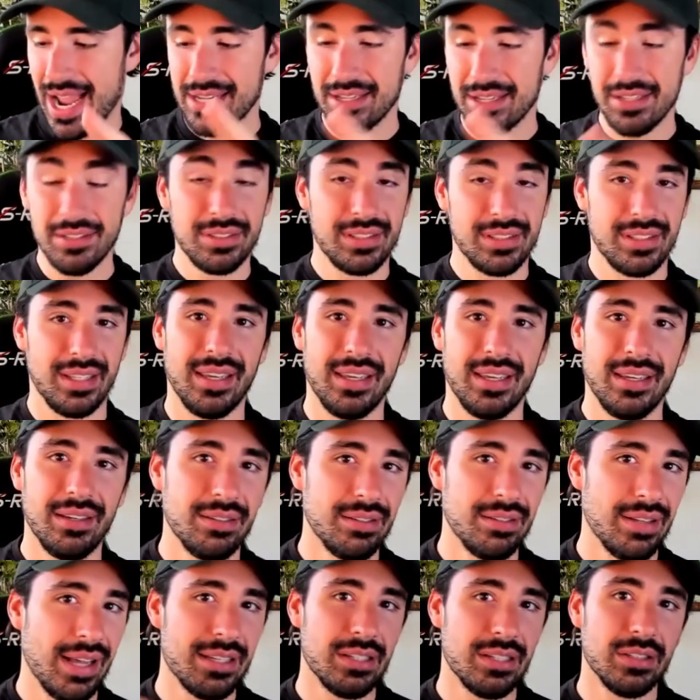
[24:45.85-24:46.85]
I use The
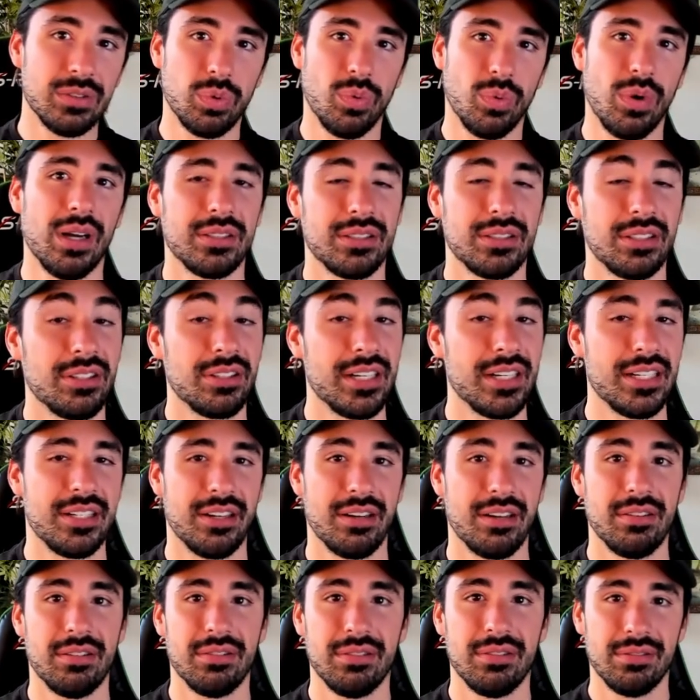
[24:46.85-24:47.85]
Hill, I use Wall Street
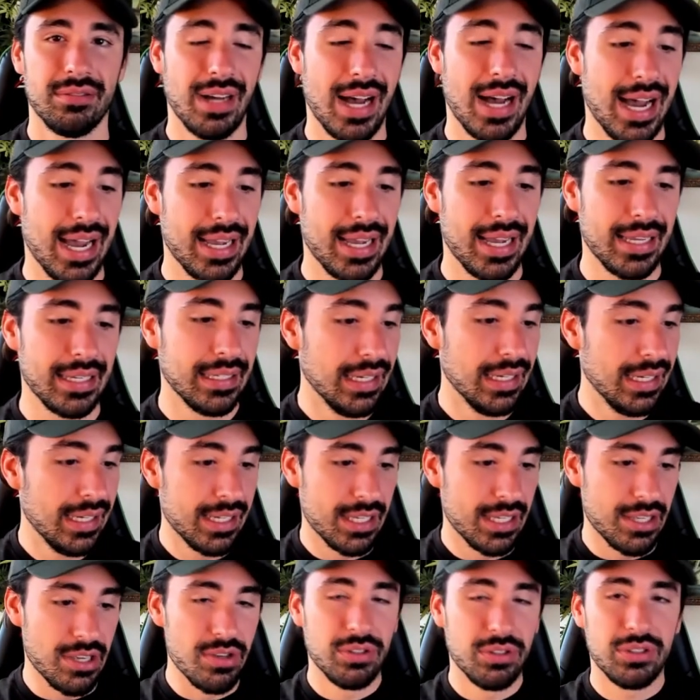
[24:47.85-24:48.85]
Journal, I
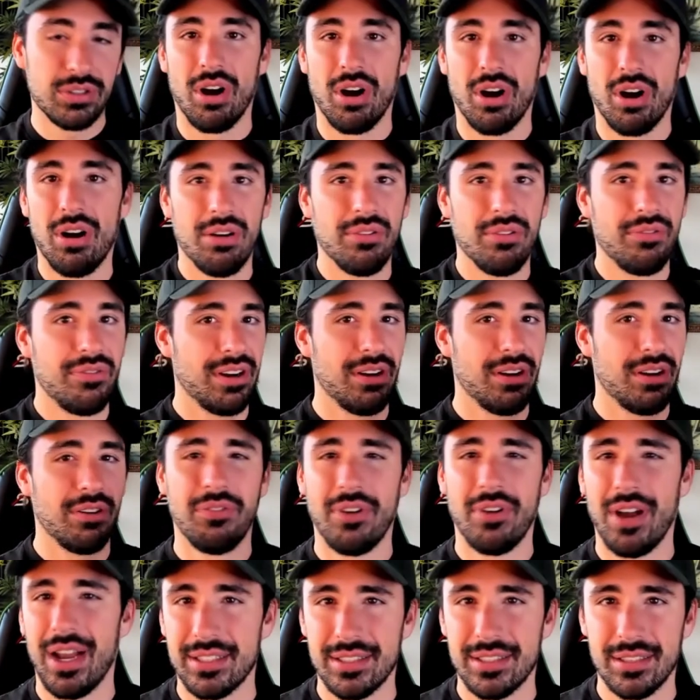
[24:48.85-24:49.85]
used all
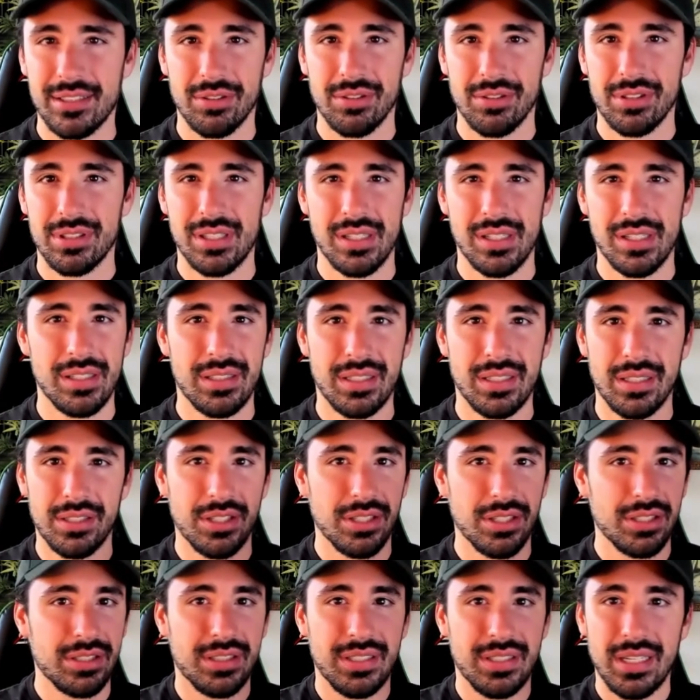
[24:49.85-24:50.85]
verified sources and
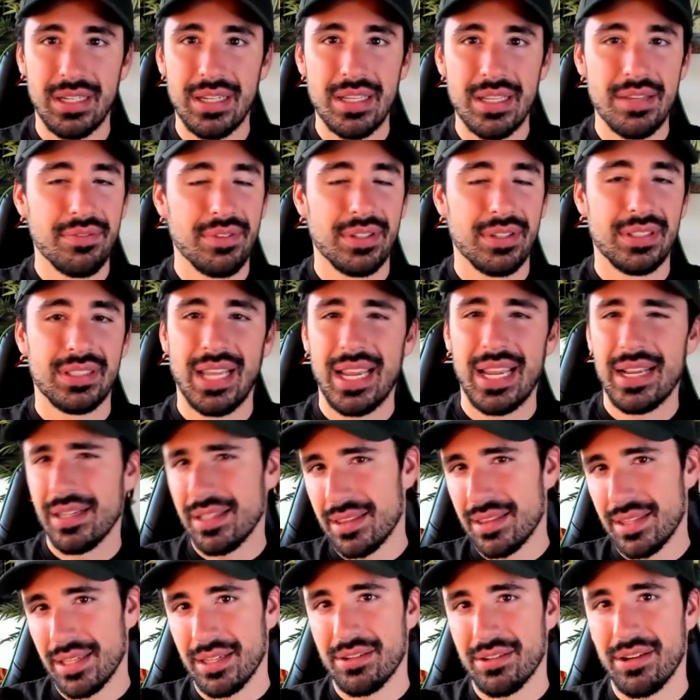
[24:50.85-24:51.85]
just didn't even say
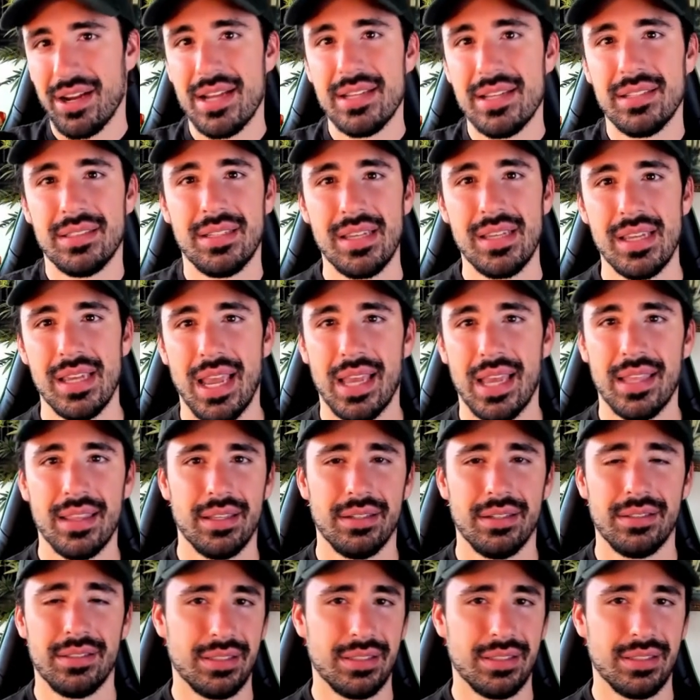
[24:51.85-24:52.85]
anything crazy.
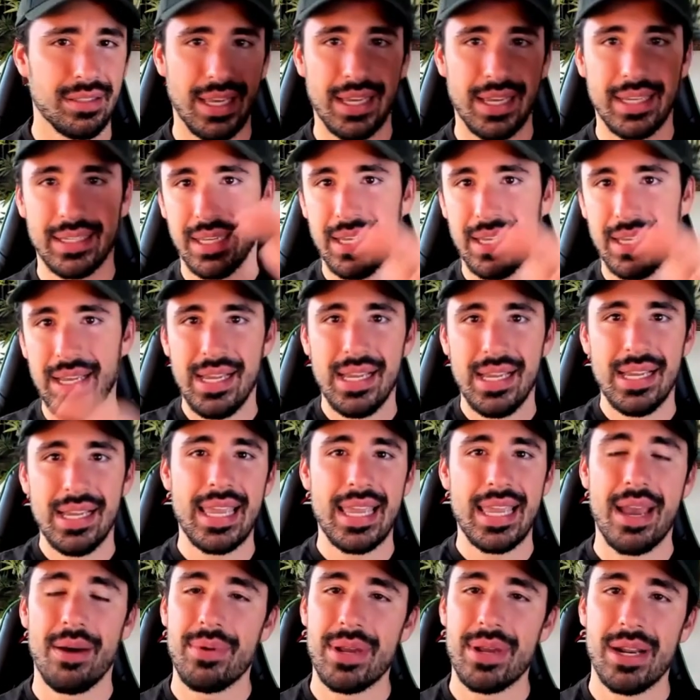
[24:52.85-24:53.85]
And they're just like,
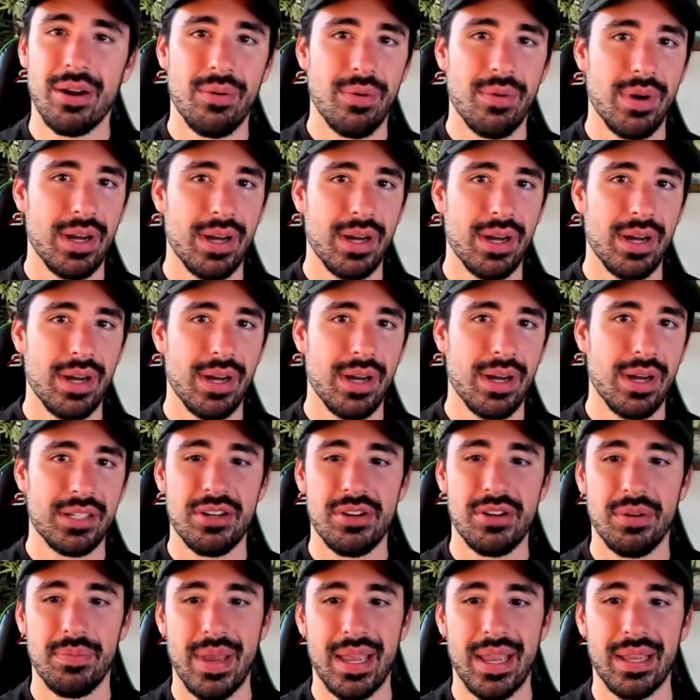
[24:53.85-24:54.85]
yeah, we don't want
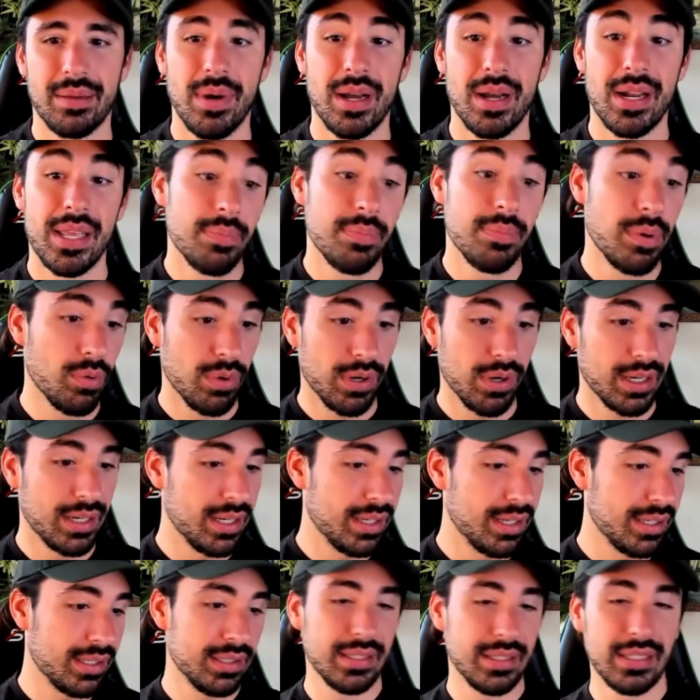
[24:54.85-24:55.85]
you to make money, but we're
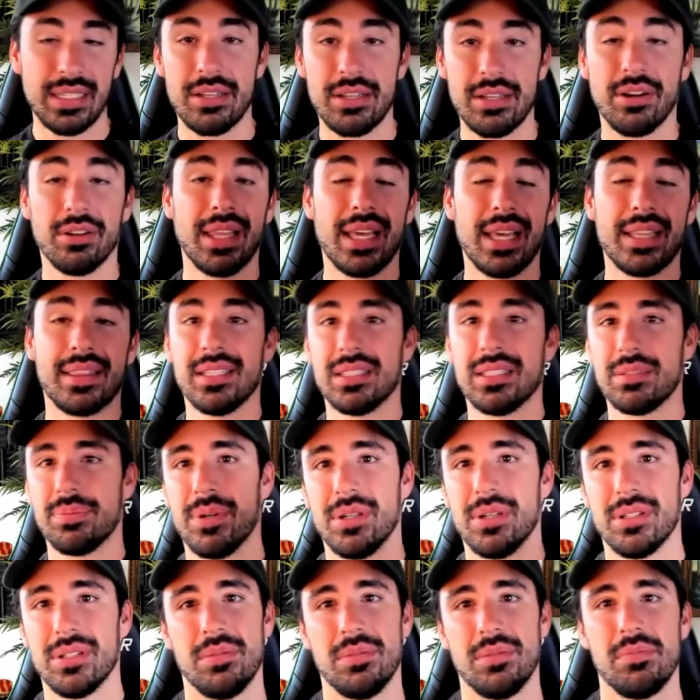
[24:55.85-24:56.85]
gonna you know let this
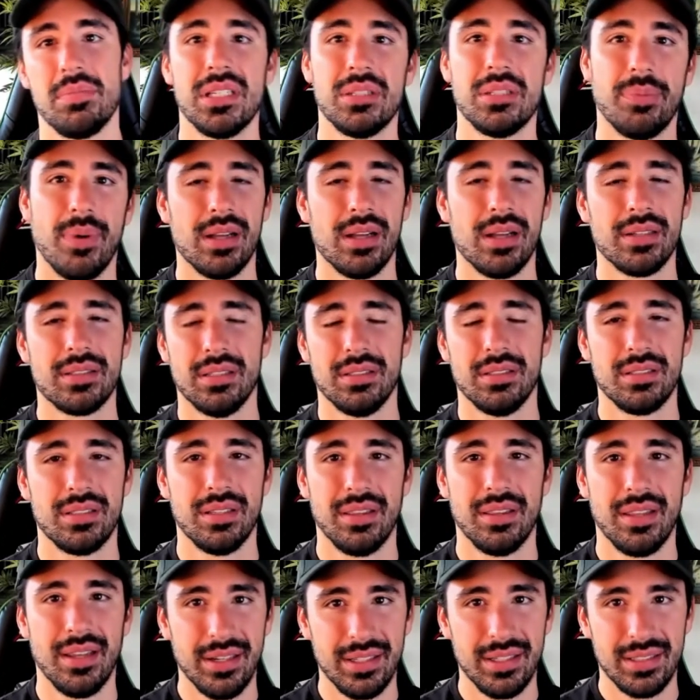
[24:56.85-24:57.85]
person be sponsored.
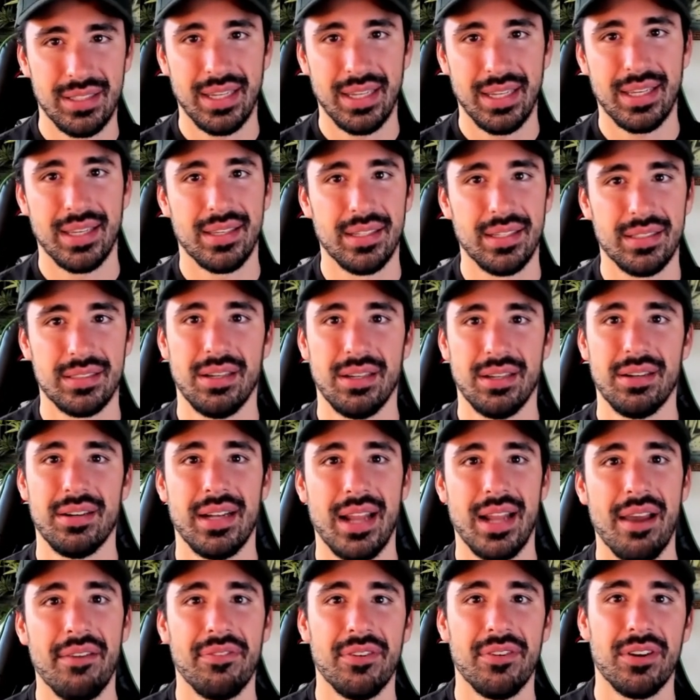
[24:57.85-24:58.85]
So there is like a
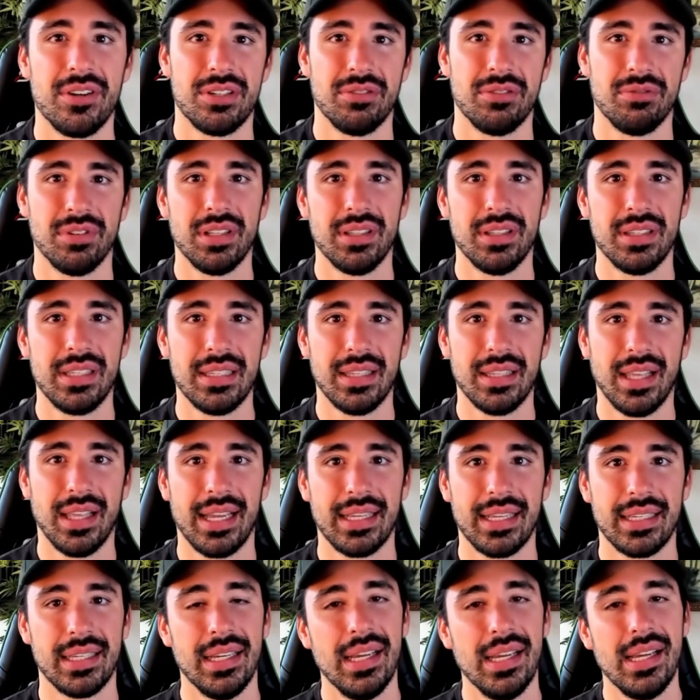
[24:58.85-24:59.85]
concerted effort to really
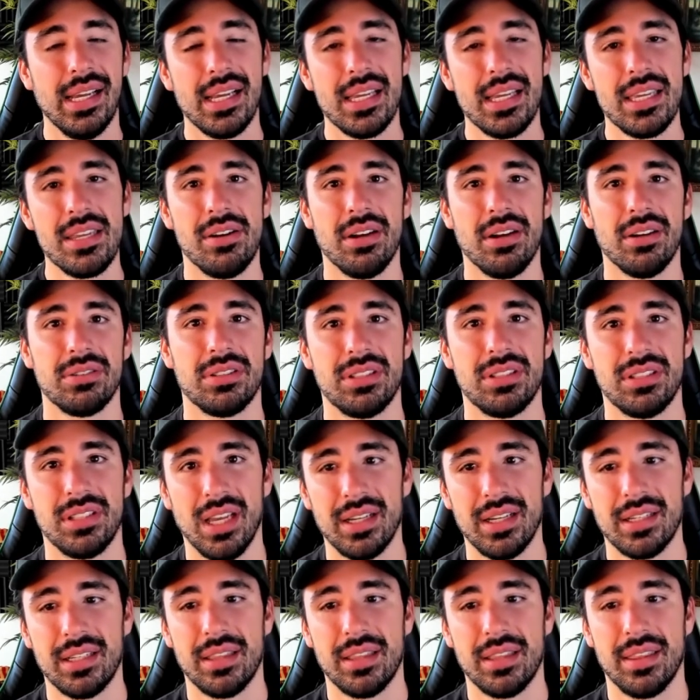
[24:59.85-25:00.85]
like you know
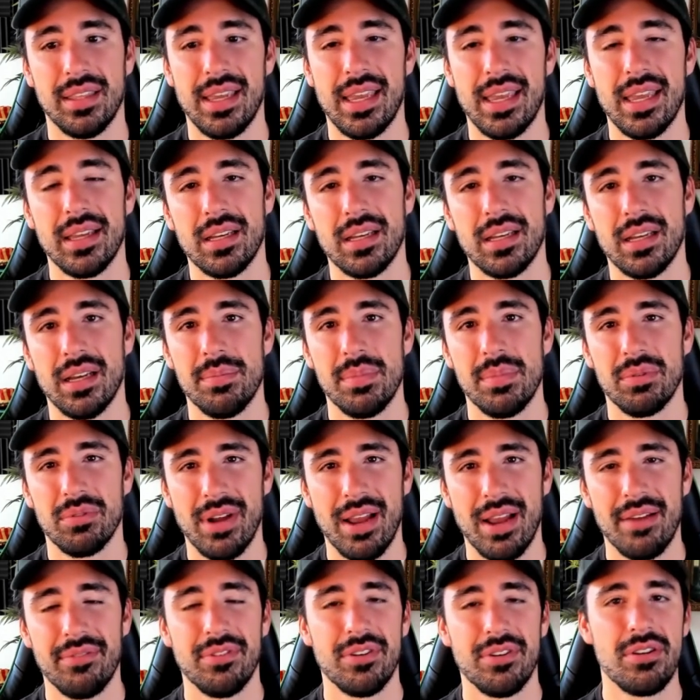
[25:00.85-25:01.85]
suck the income and
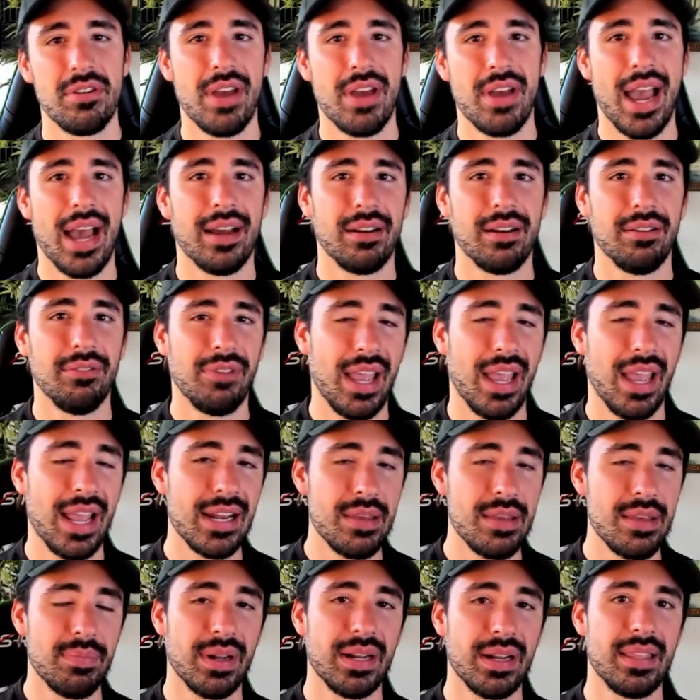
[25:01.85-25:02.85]
revenue out of
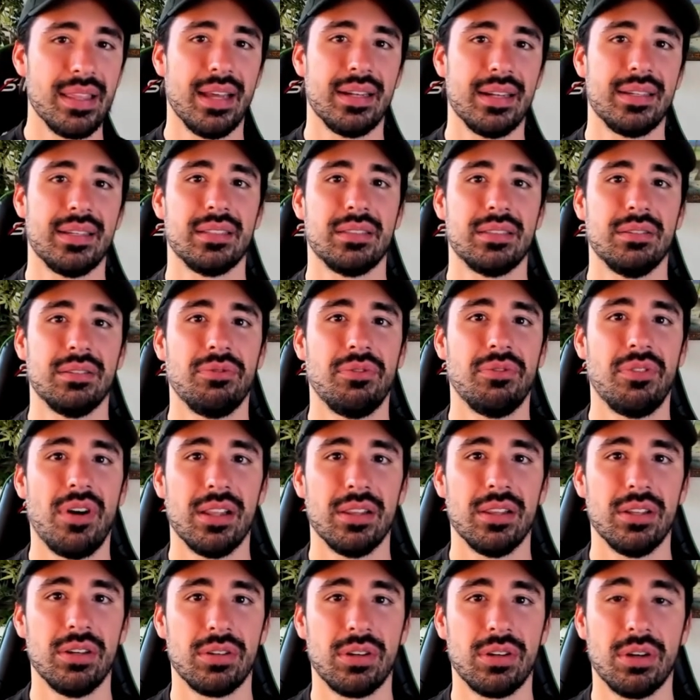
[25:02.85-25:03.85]
anybody that doesn't
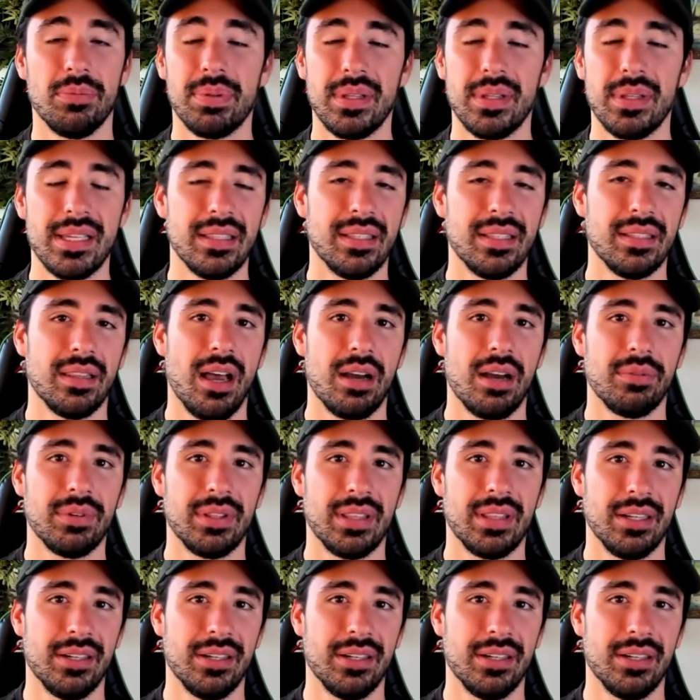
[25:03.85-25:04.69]
follow completely along